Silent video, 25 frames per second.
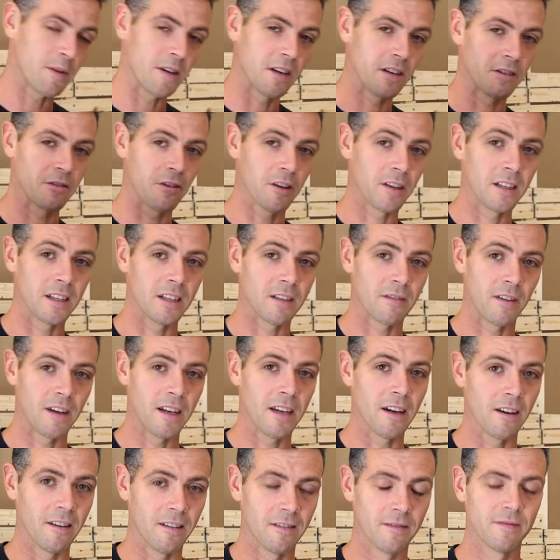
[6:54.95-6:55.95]
you enjoyed this
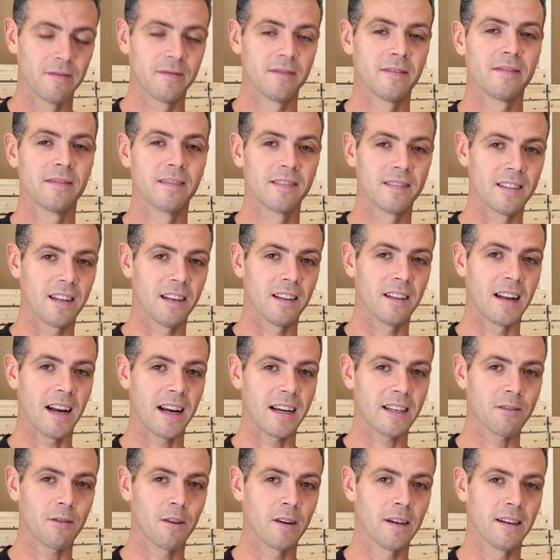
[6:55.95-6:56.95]
video. Till the
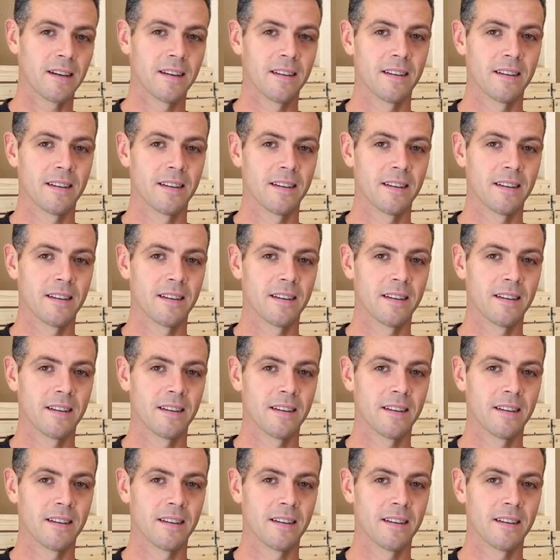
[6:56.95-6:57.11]
next one.